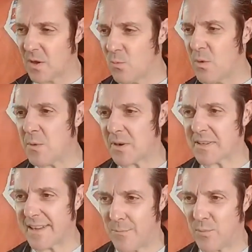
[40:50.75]
We were in
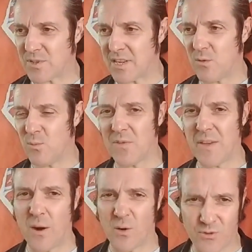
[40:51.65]
Campbelltown with
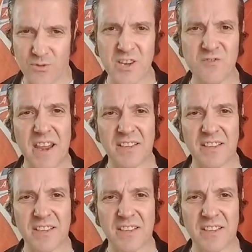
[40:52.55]
our thin red